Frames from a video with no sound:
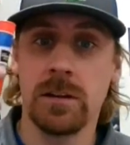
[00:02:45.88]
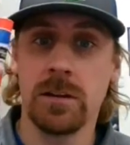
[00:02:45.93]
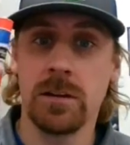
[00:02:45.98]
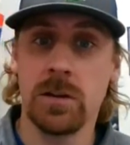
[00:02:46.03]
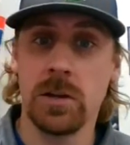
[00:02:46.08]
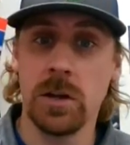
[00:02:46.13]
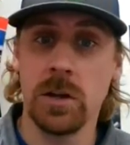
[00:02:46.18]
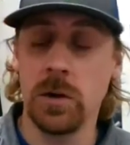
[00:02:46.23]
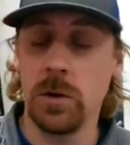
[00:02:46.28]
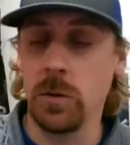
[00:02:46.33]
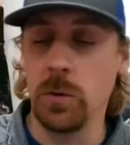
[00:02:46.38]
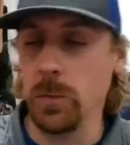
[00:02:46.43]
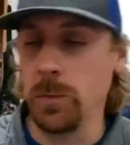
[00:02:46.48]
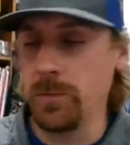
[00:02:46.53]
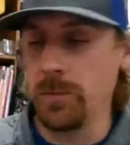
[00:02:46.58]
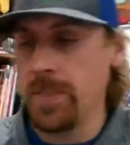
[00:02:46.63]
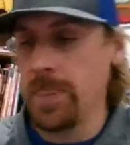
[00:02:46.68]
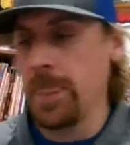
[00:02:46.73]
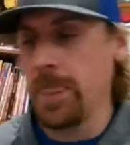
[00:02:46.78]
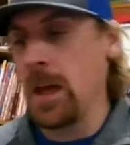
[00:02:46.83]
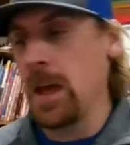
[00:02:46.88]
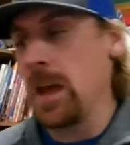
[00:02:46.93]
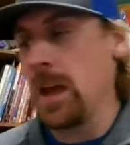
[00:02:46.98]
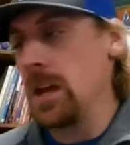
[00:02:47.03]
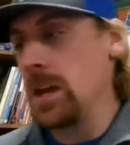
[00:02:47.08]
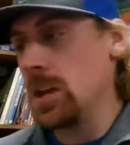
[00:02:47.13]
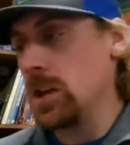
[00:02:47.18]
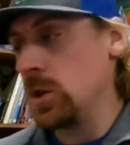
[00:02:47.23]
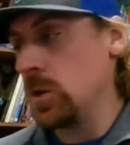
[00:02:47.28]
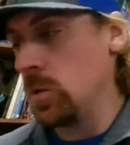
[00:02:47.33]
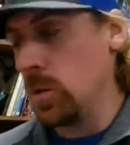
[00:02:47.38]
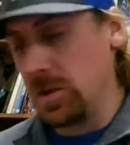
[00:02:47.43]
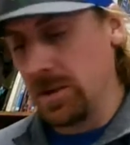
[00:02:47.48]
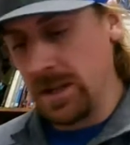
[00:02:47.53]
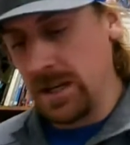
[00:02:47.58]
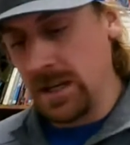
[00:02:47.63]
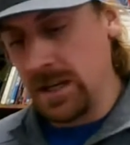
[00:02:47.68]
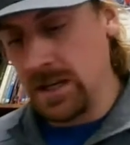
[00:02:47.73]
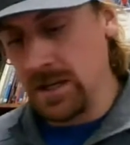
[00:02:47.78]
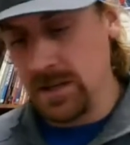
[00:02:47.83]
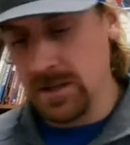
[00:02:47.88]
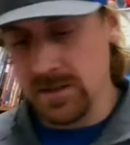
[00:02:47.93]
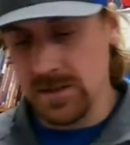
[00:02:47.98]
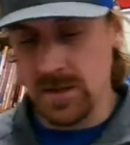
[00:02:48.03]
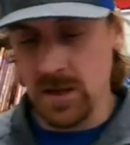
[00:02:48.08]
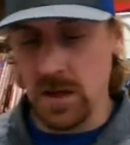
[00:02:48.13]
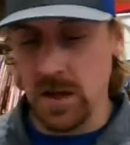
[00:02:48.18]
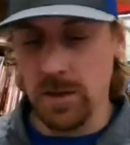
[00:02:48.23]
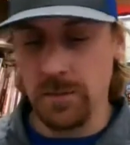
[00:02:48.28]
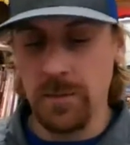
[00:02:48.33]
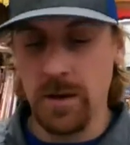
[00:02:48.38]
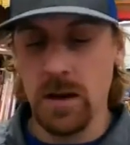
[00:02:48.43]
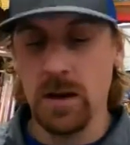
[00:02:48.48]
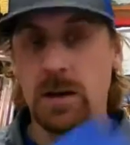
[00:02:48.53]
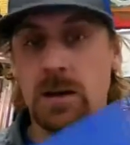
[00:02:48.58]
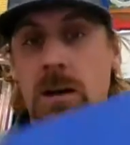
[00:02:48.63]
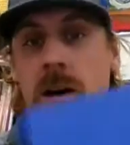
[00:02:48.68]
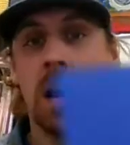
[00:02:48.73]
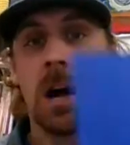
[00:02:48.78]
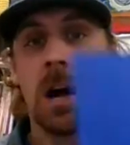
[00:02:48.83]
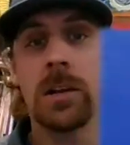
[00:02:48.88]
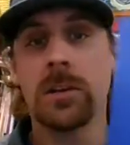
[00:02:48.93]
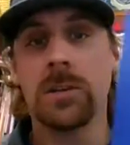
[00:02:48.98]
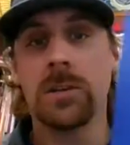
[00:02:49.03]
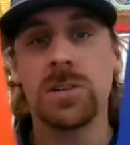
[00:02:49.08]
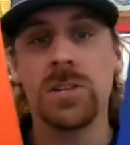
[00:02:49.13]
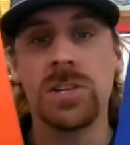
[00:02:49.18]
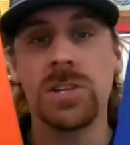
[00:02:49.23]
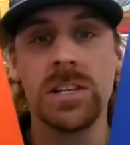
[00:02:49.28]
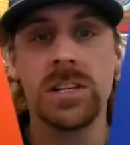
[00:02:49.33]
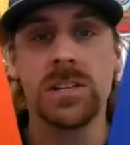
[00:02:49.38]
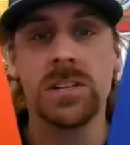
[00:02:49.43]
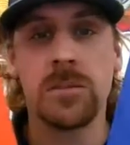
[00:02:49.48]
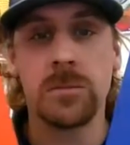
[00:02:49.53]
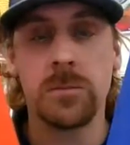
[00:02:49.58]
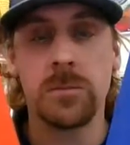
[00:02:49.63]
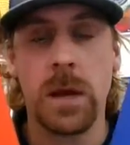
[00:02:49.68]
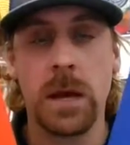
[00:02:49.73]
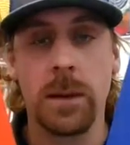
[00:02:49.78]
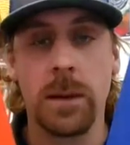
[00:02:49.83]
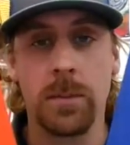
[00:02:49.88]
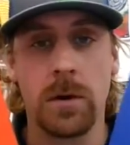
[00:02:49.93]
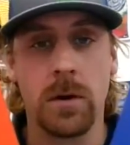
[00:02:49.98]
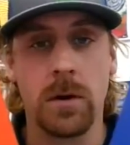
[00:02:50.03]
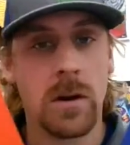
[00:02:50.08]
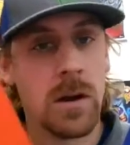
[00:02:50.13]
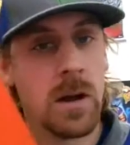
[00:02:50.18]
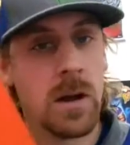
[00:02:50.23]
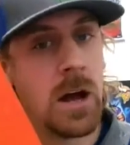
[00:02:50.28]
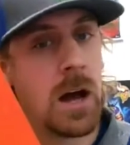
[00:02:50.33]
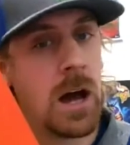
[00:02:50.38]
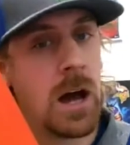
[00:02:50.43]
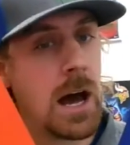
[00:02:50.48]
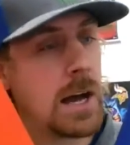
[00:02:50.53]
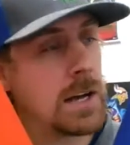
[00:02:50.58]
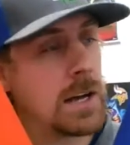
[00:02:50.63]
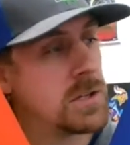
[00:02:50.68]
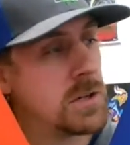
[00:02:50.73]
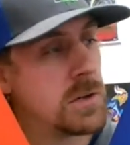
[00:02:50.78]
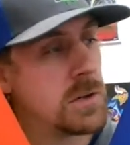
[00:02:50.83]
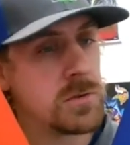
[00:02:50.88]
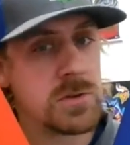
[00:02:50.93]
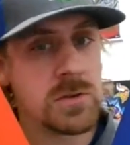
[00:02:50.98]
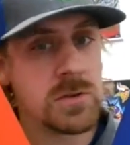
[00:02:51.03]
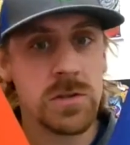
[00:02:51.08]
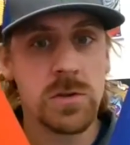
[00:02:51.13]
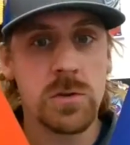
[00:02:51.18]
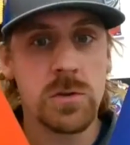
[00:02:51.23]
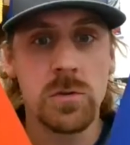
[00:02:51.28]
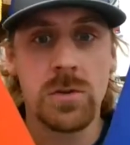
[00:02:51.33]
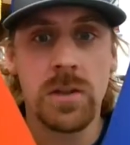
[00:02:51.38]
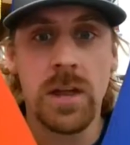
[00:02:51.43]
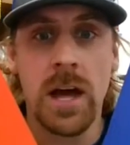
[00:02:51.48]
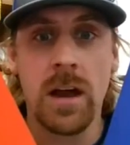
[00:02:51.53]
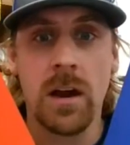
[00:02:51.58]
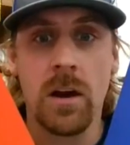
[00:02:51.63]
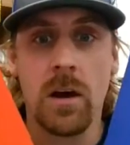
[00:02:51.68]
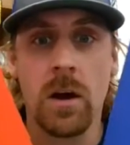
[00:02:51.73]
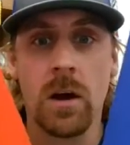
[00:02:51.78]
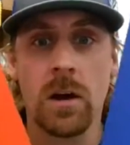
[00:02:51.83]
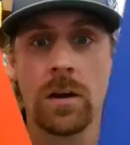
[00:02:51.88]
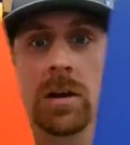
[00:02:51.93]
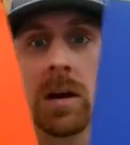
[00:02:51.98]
Glue. You will need some colored sheets of paper. I chose two that are